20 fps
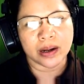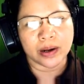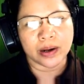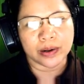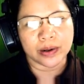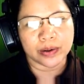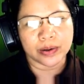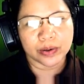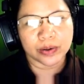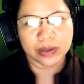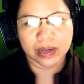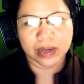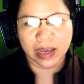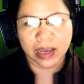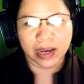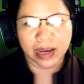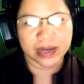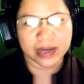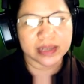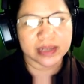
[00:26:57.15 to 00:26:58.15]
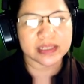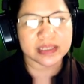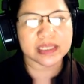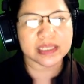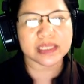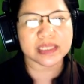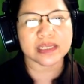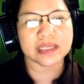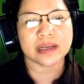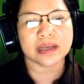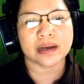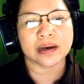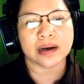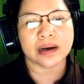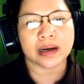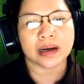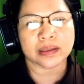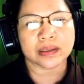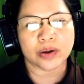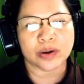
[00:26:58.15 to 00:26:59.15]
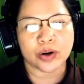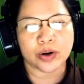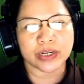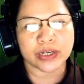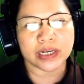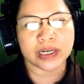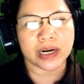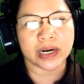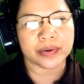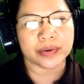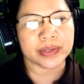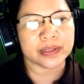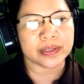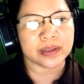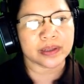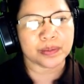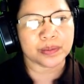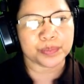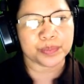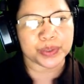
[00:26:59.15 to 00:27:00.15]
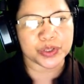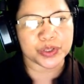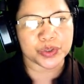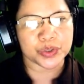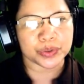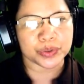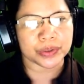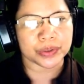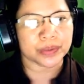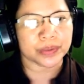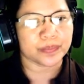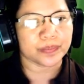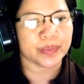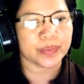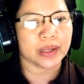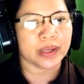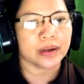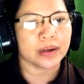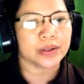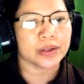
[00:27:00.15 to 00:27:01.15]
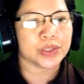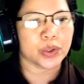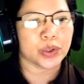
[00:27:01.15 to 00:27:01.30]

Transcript: nuclides at ordinary temperature. So